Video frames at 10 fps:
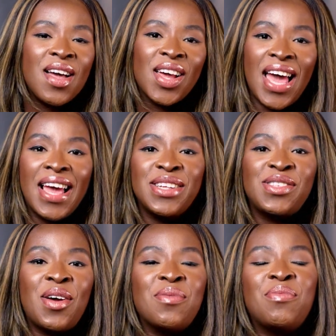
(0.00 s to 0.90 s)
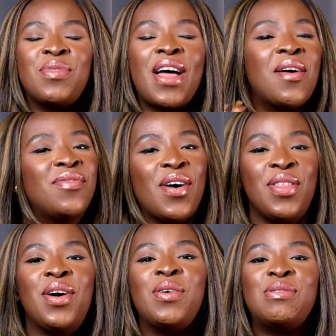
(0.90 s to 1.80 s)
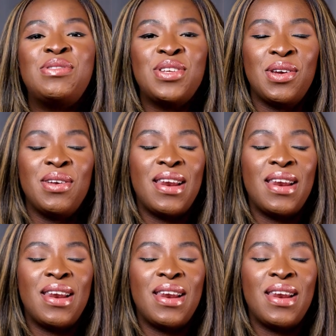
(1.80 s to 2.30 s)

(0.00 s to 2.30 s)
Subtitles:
Okay, so without further ado,